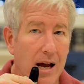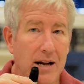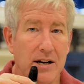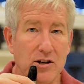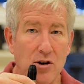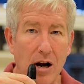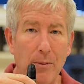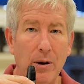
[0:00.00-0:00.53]

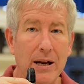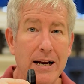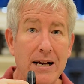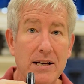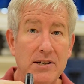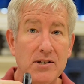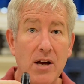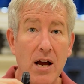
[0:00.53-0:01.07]
The trouble
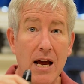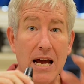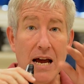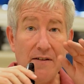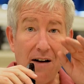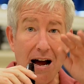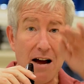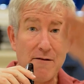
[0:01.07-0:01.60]
is,
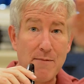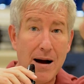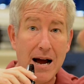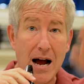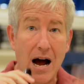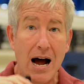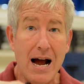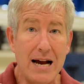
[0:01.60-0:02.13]
if I have
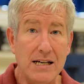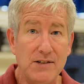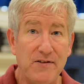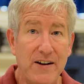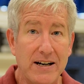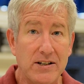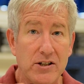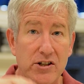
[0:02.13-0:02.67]
my eyes
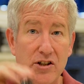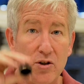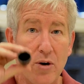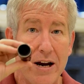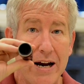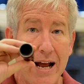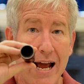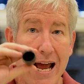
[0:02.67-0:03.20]
fixed
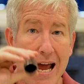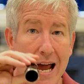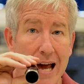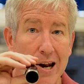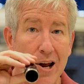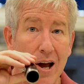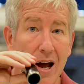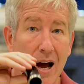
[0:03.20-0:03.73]
straight
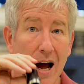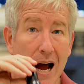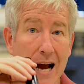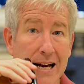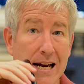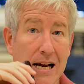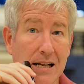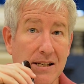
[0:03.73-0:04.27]
ahead, I
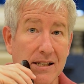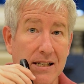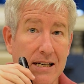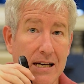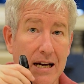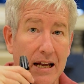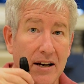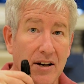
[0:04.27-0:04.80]
can't
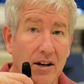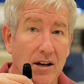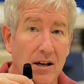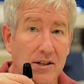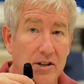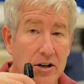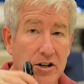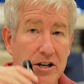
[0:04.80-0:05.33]
see it.
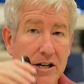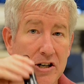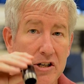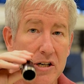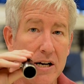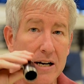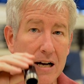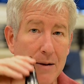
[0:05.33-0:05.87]
So your teacher's
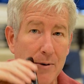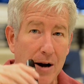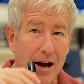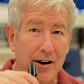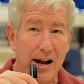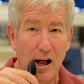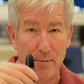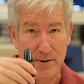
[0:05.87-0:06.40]
going to come
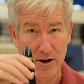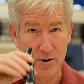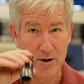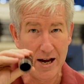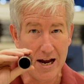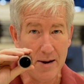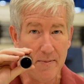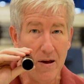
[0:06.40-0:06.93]
around to help you,
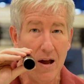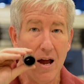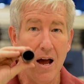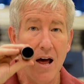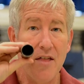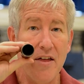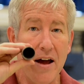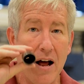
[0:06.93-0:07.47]
okay?
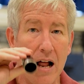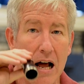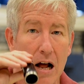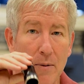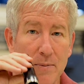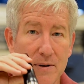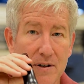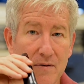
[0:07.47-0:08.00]
They'll
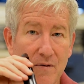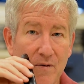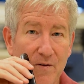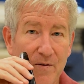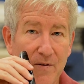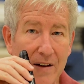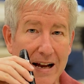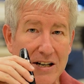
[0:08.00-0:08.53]
help
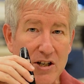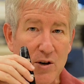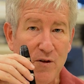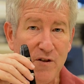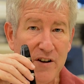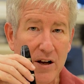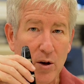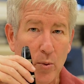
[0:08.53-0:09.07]
let you
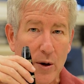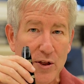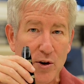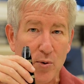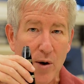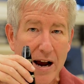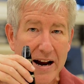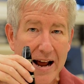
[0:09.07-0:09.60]
feel what
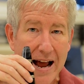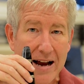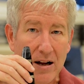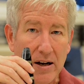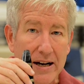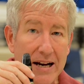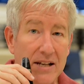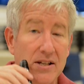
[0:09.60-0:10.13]
the right
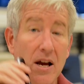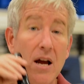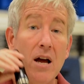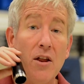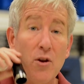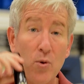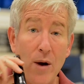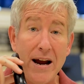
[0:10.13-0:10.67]
angle is.
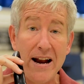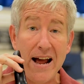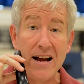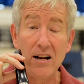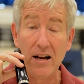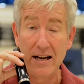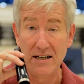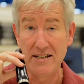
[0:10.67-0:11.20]
The right
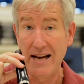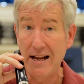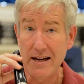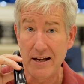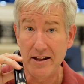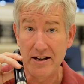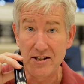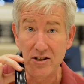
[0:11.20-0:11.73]
angle, I can tell
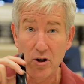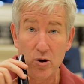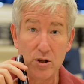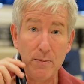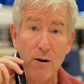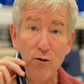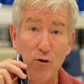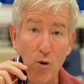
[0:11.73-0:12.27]
you this though, is
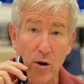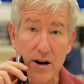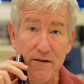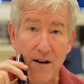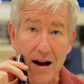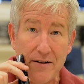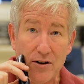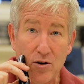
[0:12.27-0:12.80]
about
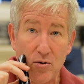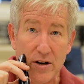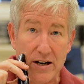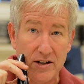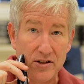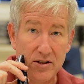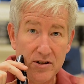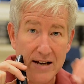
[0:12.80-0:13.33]
45
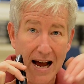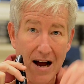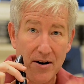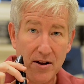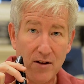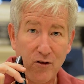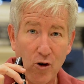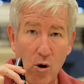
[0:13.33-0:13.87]
degrees down
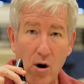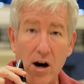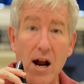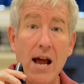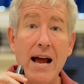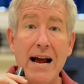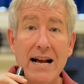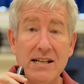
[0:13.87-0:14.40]
to the floor.
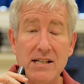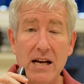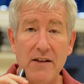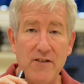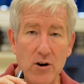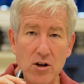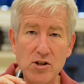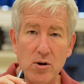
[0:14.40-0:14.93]

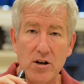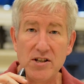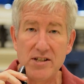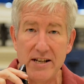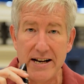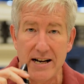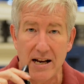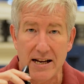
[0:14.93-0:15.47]
If you're sort of
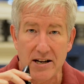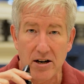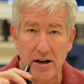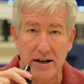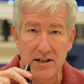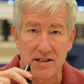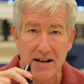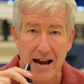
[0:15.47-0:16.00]
sitting like you're
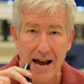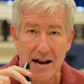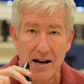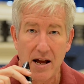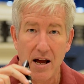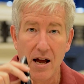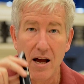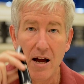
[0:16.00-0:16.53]
going to
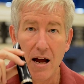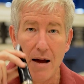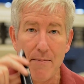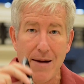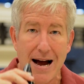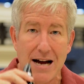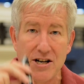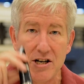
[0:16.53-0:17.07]
stand,
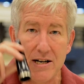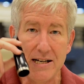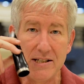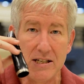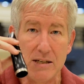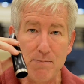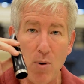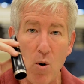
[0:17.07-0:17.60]
imagine
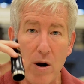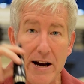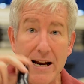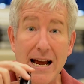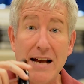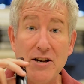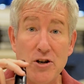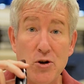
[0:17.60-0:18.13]
this is
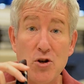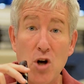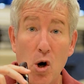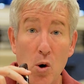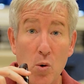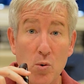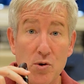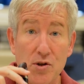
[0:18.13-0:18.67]
pointing at your
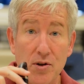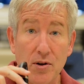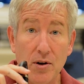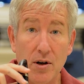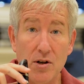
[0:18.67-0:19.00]
toes.